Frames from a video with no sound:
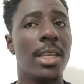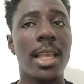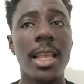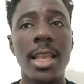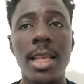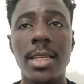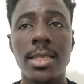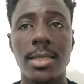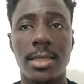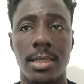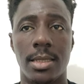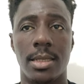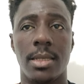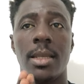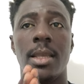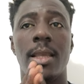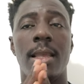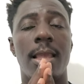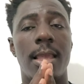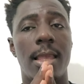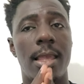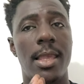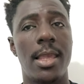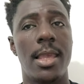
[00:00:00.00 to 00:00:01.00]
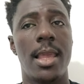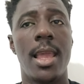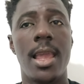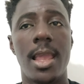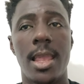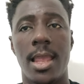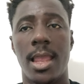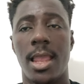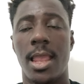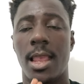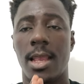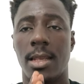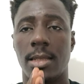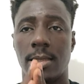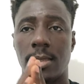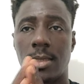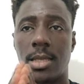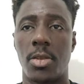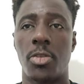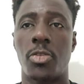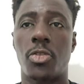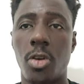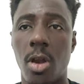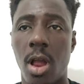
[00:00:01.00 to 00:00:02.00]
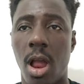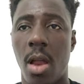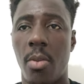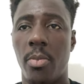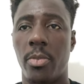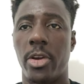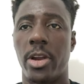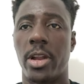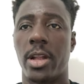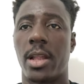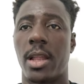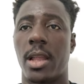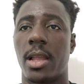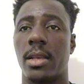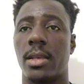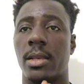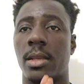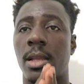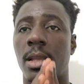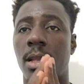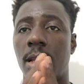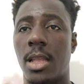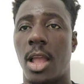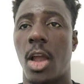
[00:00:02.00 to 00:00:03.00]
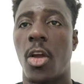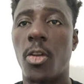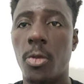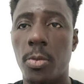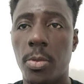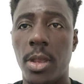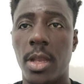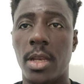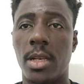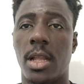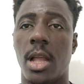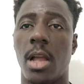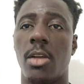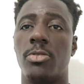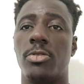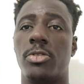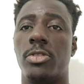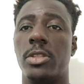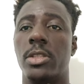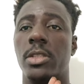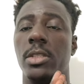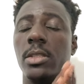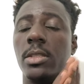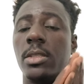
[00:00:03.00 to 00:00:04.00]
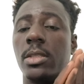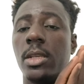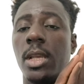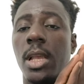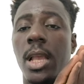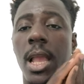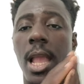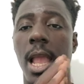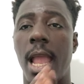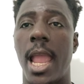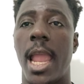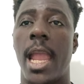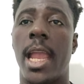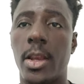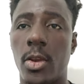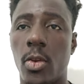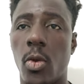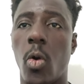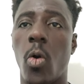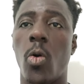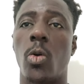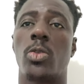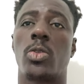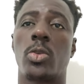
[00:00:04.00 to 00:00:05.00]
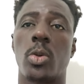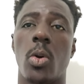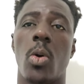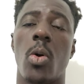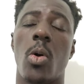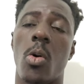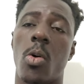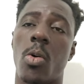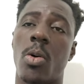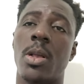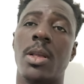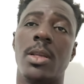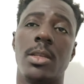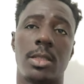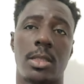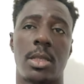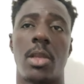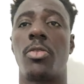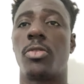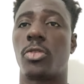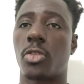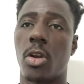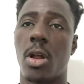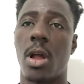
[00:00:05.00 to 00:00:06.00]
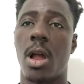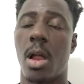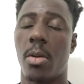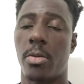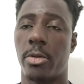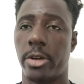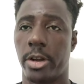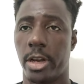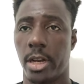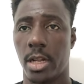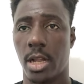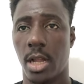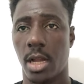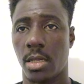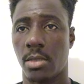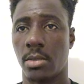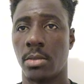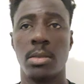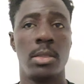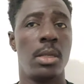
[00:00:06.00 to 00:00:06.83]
Easy here in Central American, Caribbean countries, and also Central America.